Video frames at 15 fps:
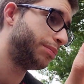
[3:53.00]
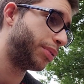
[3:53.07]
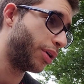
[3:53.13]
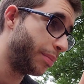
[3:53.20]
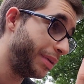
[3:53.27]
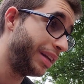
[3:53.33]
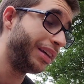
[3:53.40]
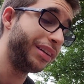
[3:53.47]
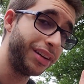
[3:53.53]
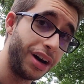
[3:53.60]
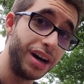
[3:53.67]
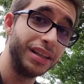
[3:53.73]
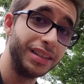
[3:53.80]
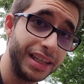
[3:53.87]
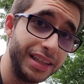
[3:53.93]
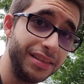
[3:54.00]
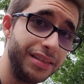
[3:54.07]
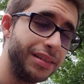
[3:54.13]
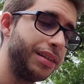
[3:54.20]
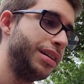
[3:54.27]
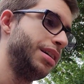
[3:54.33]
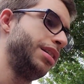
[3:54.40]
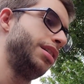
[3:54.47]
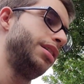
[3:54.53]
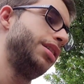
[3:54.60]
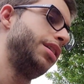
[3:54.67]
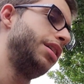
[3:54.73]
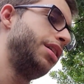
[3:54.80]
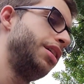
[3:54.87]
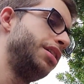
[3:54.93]
permanent content,
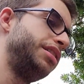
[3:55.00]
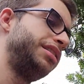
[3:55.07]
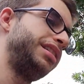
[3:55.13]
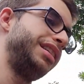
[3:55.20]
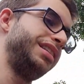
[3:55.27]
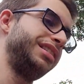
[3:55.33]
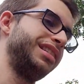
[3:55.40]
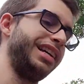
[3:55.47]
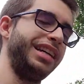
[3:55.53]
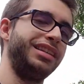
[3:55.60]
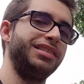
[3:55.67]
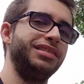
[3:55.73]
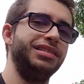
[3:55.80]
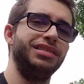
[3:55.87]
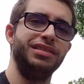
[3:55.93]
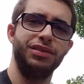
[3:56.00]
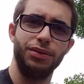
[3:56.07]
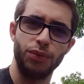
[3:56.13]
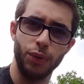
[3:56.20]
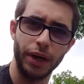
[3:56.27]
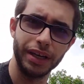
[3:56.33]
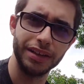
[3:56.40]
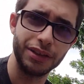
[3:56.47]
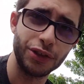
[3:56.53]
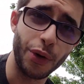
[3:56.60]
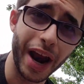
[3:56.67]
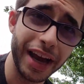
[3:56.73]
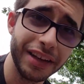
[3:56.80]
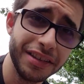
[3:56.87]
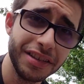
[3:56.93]
since,
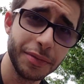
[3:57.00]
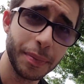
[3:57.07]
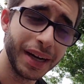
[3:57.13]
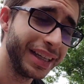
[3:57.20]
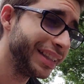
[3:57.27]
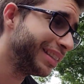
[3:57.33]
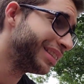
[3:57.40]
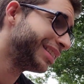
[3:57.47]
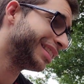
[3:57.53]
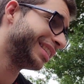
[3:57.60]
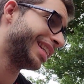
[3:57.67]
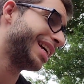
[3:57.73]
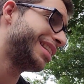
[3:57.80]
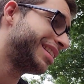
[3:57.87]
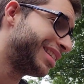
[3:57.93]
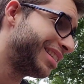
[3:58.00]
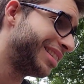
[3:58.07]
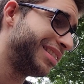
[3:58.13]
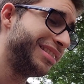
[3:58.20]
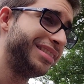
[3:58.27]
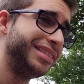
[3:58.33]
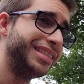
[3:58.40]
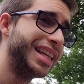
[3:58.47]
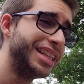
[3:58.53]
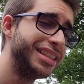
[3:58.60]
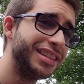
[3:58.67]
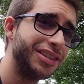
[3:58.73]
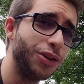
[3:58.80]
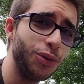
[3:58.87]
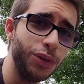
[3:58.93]
Dragon Spine? That's
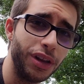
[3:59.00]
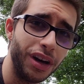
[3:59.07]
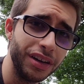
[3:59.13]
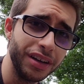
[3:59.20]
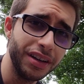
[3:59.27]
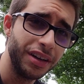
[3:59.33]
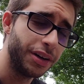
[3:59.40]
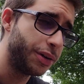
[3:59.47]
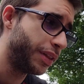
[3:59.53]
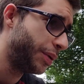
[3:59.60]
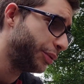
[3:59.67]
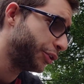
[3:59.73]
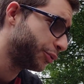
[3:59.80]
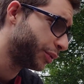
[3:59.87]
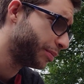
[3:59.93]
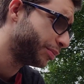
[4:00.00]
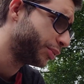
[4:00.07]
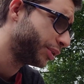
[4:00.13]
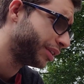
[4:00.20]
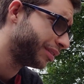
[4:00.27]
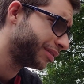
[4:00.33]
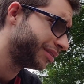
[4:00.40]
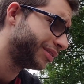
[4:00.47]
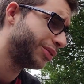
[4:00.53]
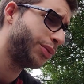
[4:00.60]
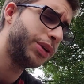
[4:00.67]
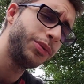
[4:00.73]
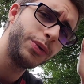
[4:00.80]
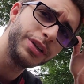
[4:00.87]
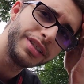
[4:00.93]
so long ago. That was one point,
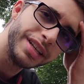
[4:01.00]
when was